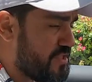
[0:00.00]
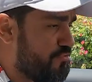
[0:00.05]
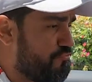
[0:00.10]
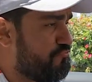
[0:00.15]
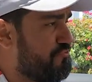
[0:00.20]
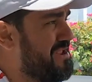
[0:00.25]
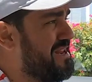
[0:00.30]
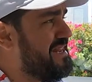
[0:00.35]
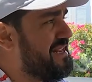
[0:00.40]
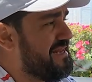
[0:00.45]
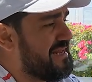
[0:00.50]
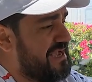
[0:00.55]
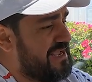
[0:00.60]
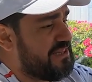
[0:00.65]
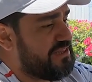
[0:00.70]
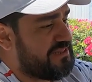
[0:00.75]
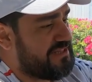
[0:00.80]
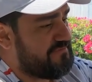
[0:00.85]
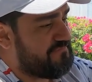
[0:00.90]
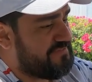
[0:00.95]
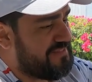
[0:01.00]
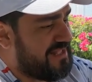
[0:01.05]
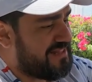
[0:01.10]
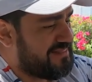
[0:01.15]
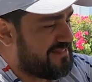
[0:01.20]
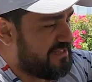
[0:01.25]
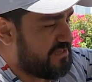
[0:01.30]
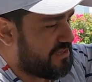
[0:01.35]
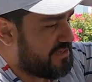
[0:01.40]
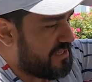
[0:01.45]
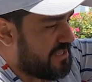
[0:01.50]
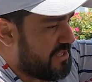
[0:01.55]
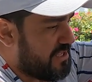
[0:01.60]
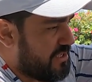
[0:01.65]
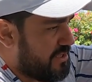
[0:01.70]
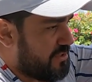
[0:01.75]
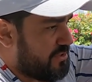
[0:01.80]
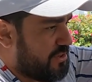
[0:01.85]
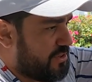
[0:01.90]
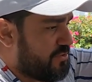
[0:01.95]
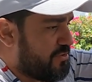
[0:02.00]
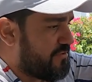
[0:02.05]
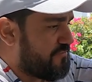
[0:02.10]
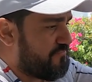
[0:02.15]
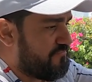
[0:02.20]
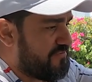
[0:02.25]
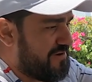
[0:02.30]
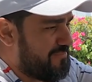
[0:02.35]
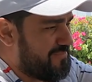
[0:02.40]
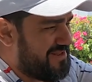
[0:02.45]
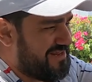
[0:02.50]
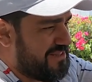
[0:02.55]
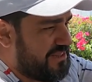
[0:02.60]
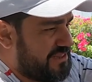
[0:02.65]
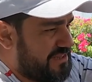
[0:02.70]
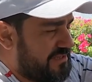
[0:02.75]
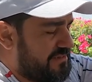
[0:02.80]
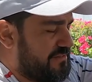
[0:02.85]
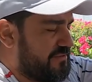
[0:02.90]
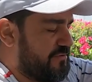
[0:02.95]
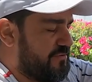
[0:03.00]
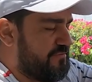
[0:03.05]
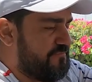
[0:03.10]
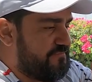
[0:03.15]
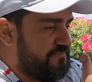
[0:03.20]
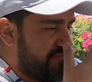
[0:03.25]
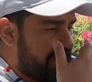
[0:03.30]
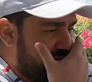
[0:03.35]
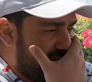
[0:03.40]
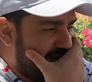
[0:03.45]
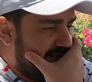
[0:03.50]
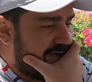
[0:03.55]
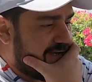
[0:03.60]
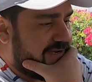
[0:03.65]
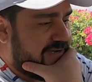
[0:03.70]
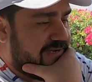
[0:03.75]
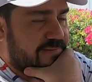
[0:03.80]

really nice. They've done this sort of reminiscent of the